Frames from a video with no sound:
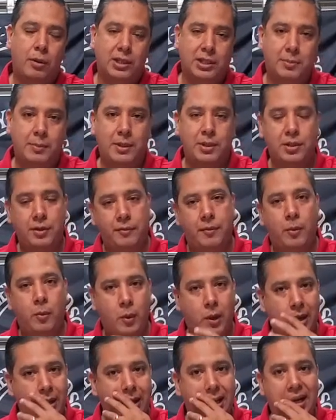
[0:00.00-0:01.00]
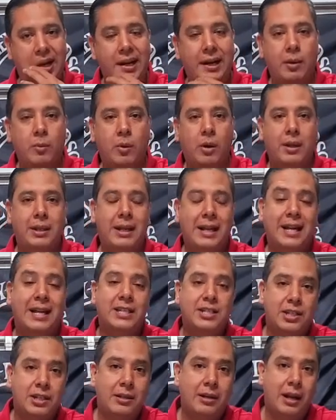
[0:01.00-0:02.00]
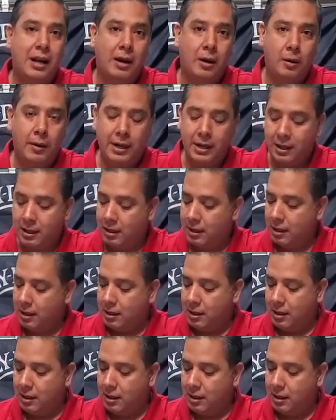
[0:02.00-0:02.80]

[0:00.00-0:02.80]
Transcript: especially if you're working anywhere in the engine area.